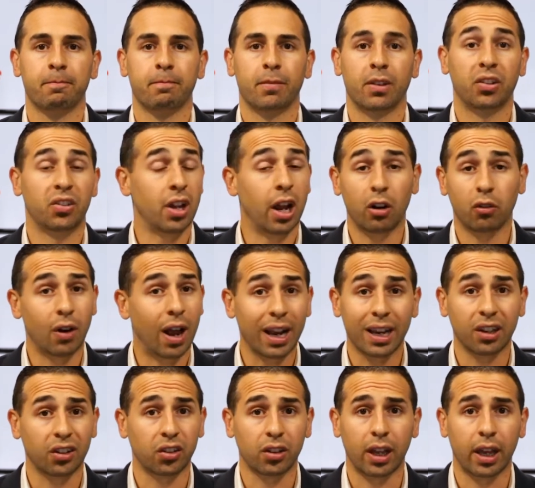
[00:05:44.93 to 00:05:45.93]
It's not
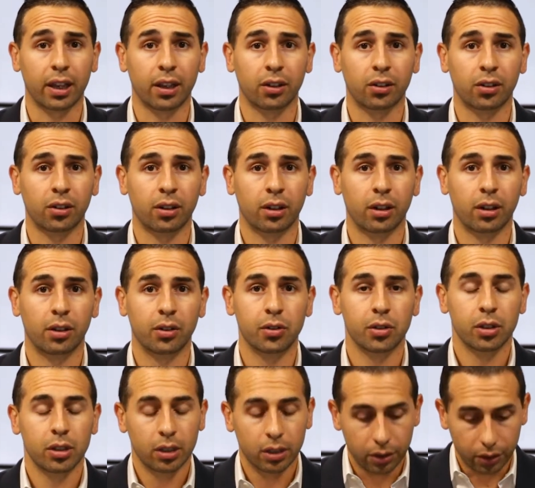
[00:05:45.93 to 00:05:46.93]
rocket science.
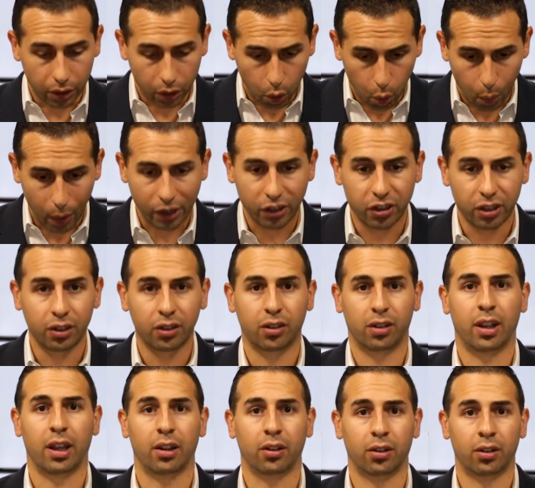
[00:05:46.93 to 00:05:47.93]
The question is
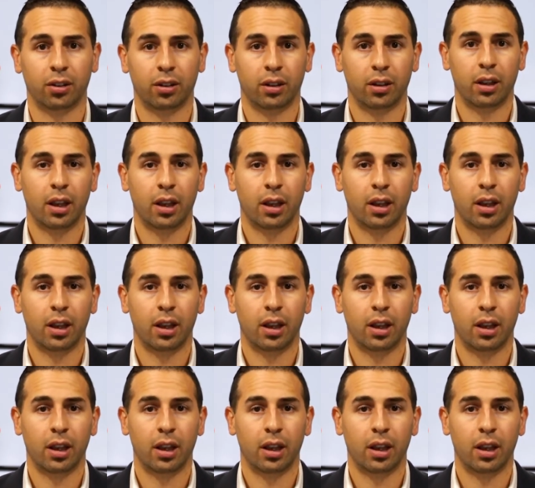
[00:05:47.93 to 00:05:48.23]
this.